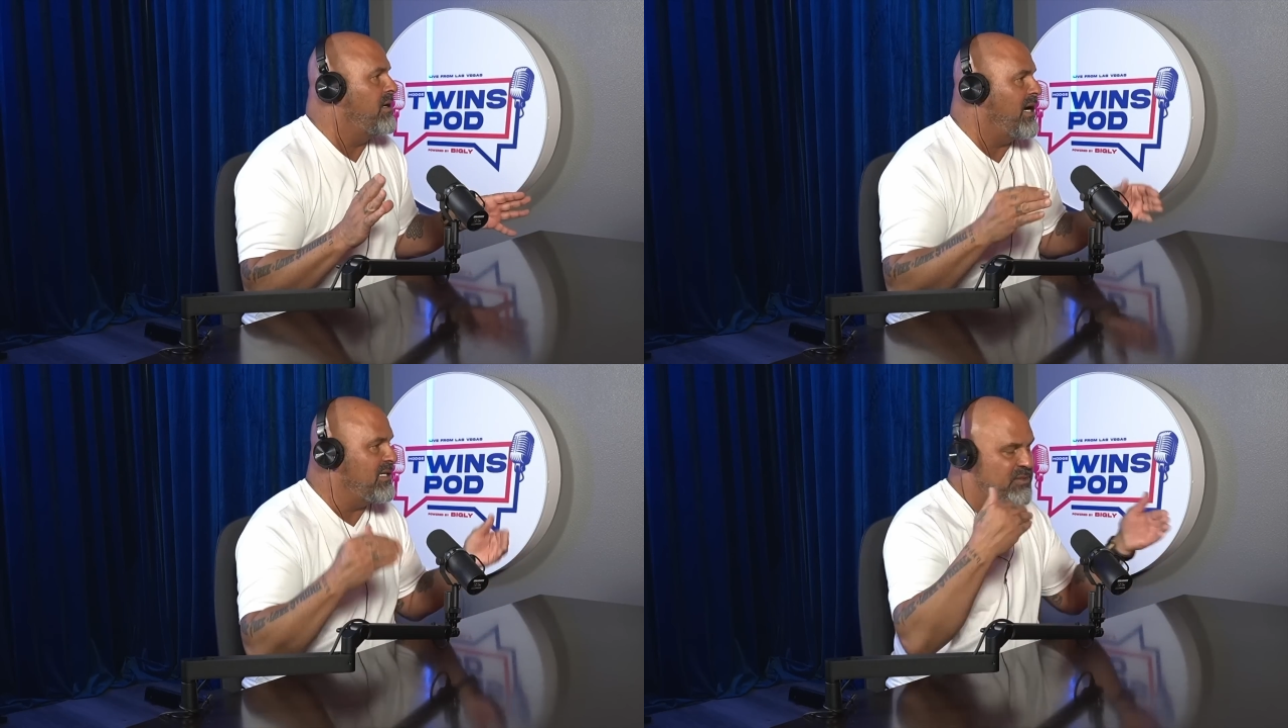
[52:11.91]

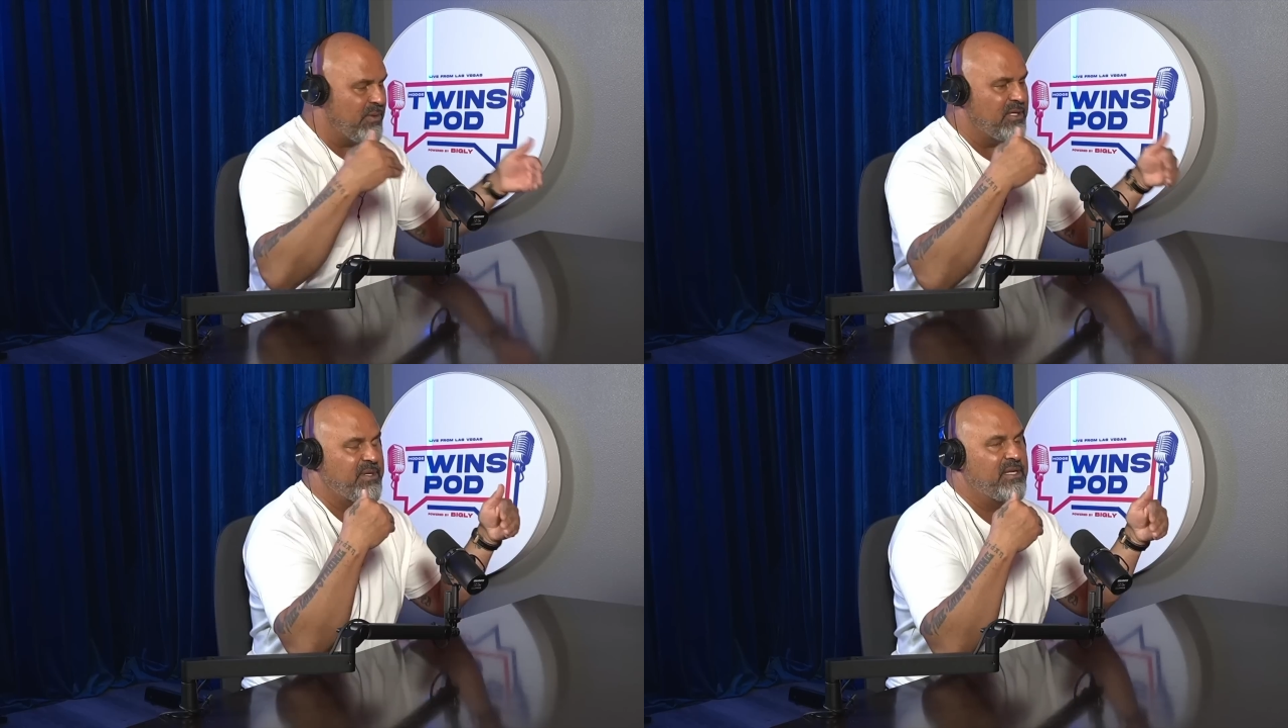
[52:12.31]
I just
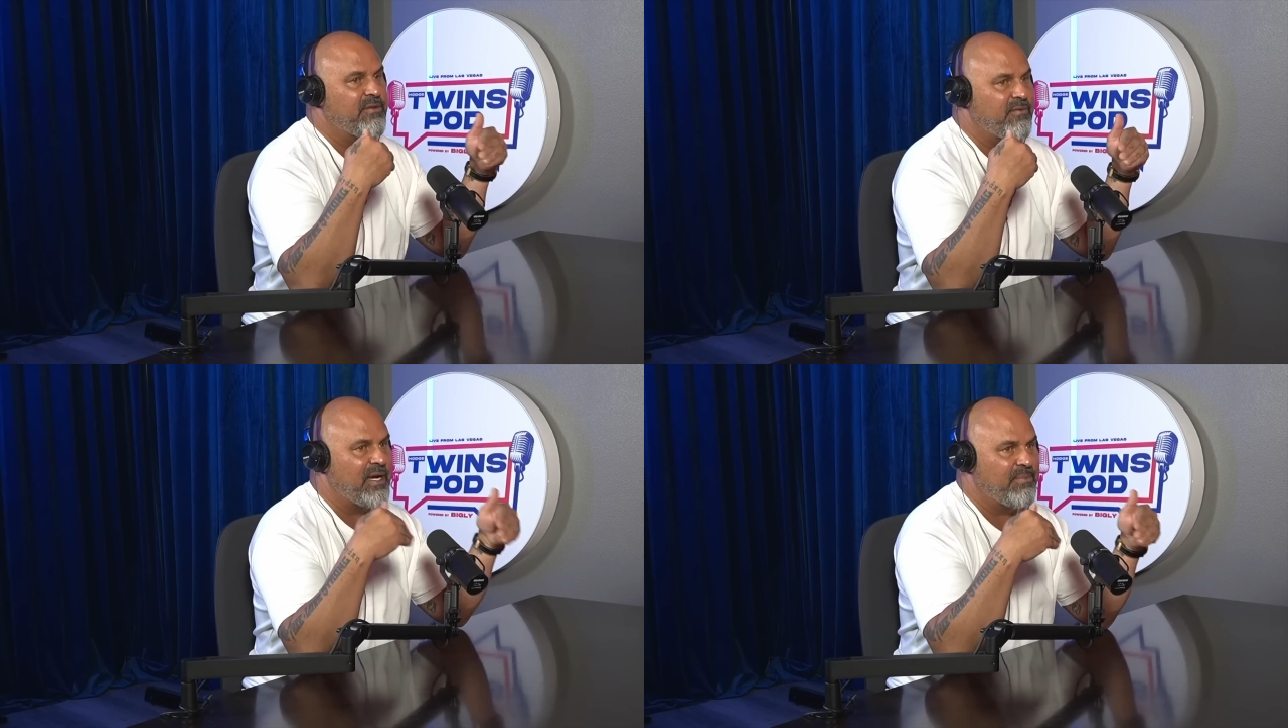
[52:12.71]
want to be in the
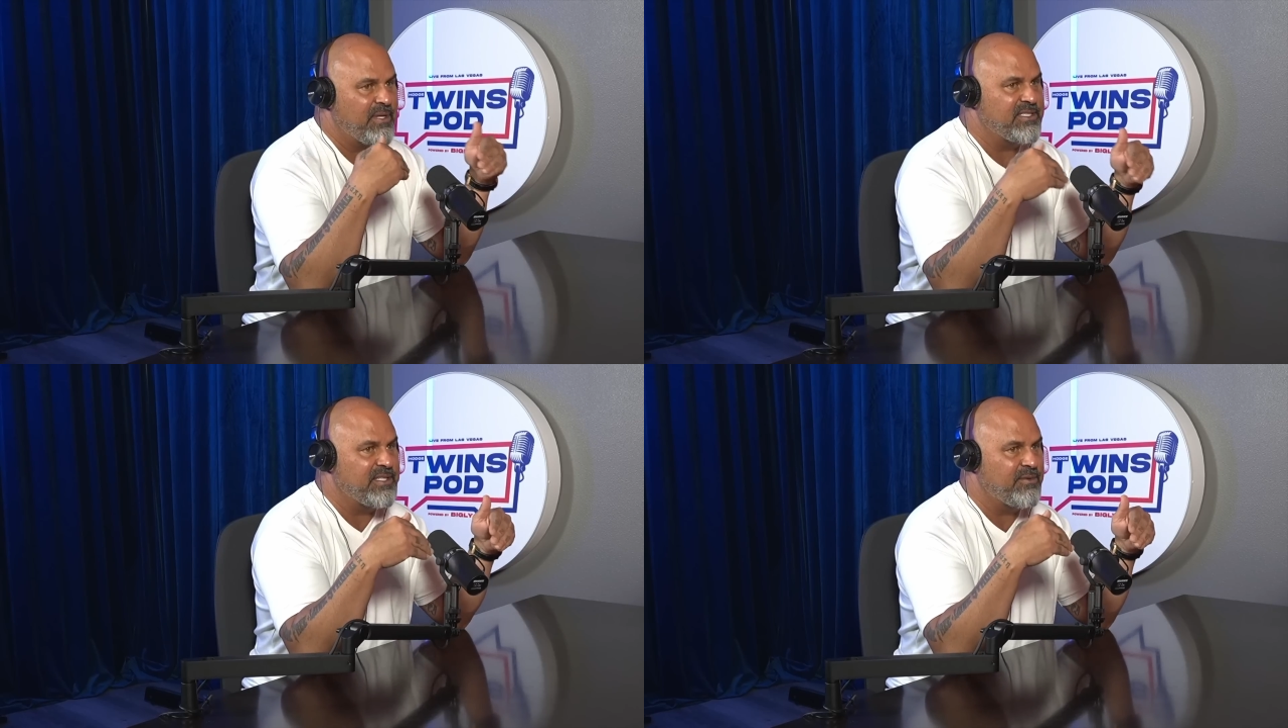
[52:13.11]
right
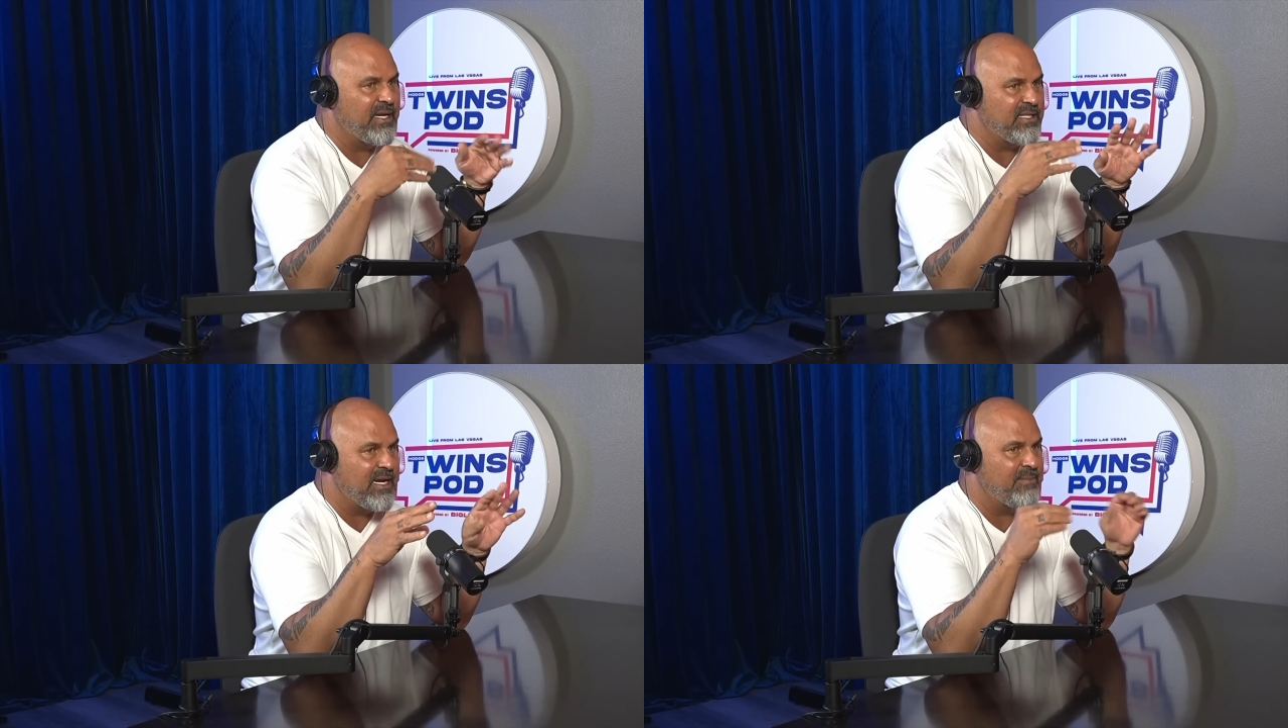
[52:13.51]
place at the
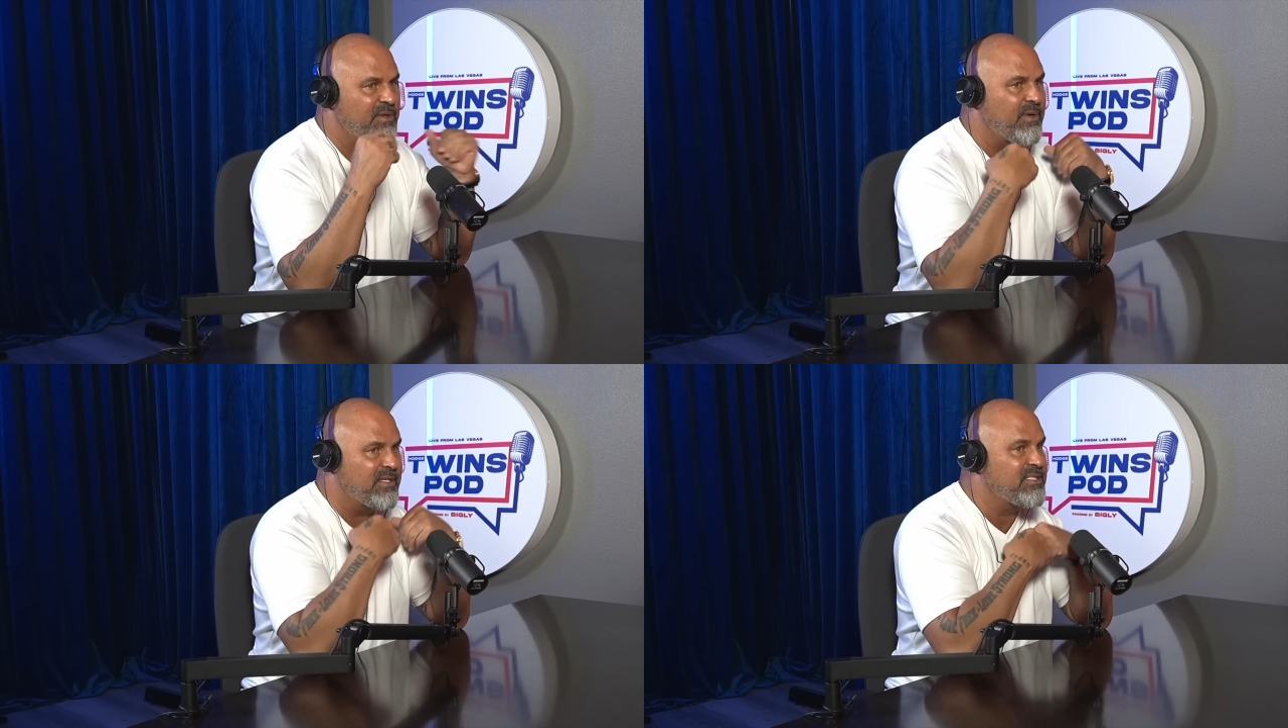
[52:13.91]
right time, the
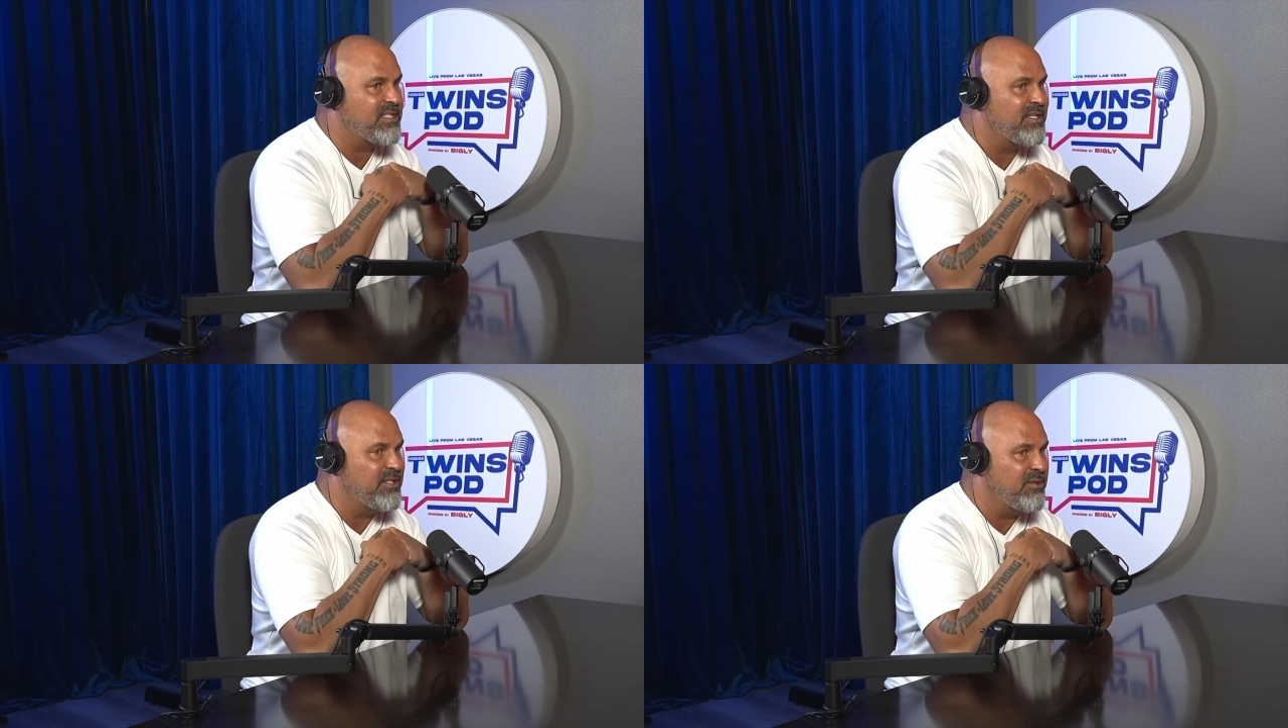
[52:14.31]
one that's
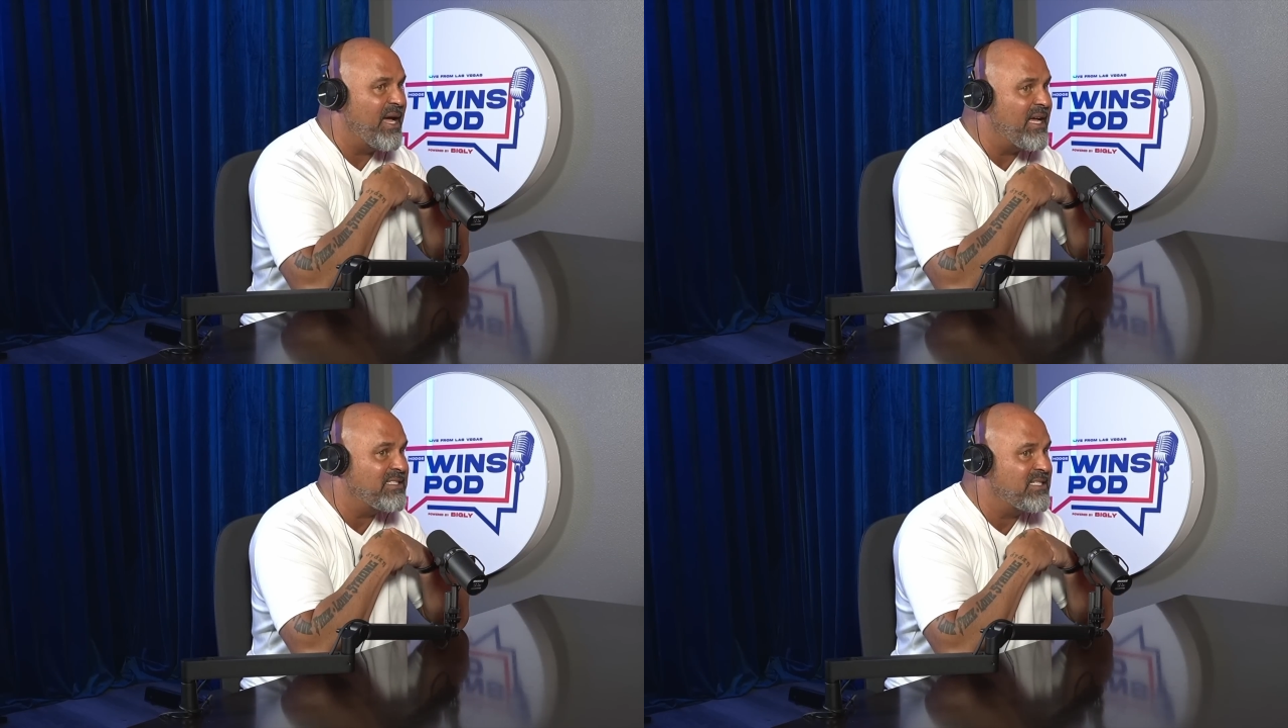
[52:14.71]
going to do
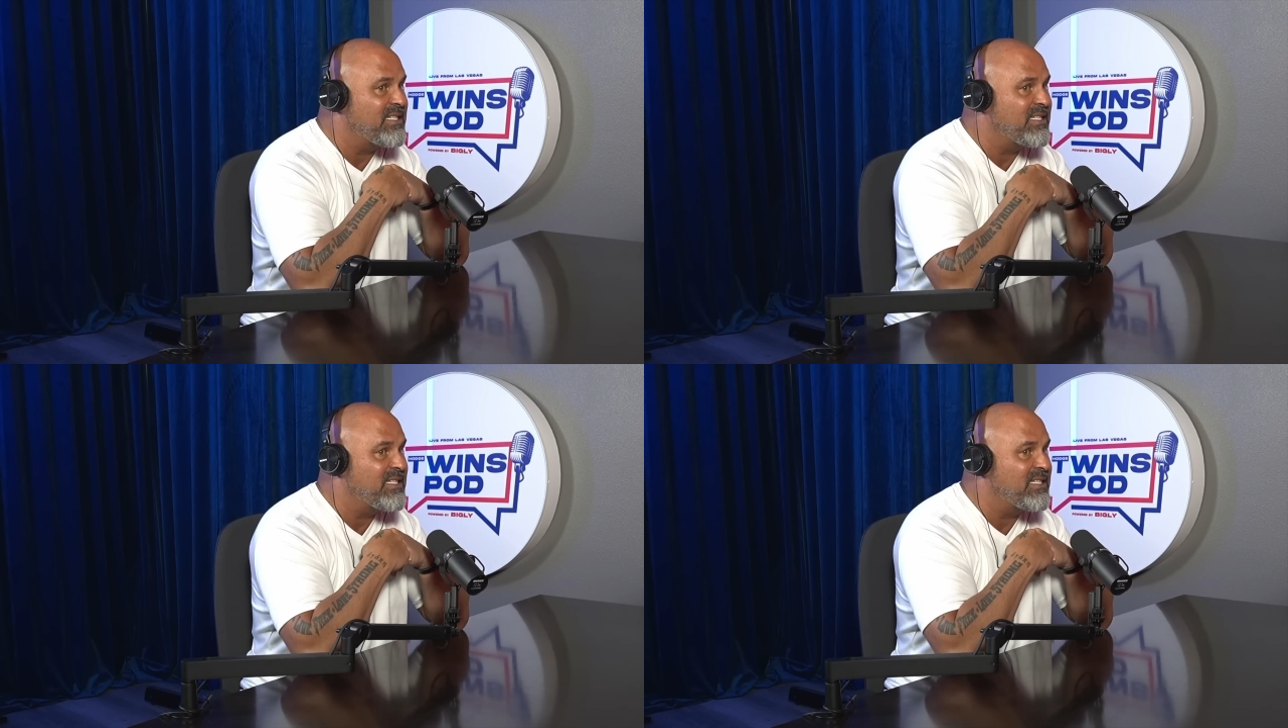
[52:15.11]
best.